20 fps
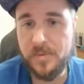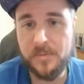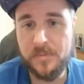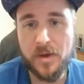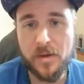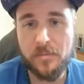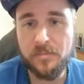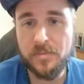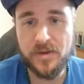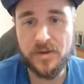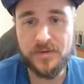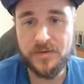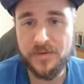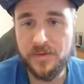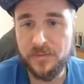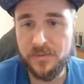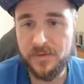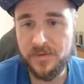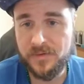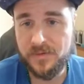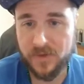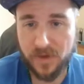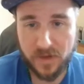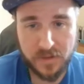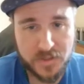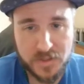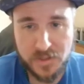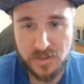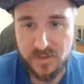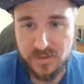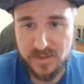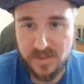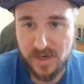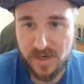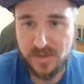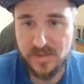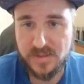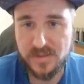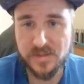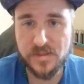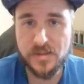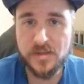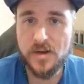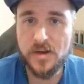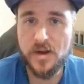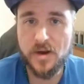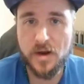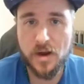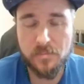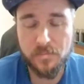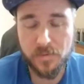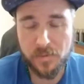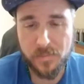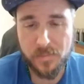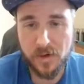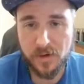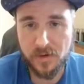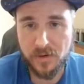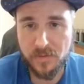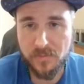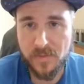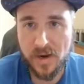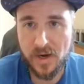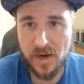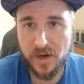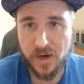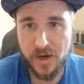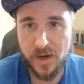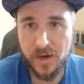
a place that was tense in an upper part of your body.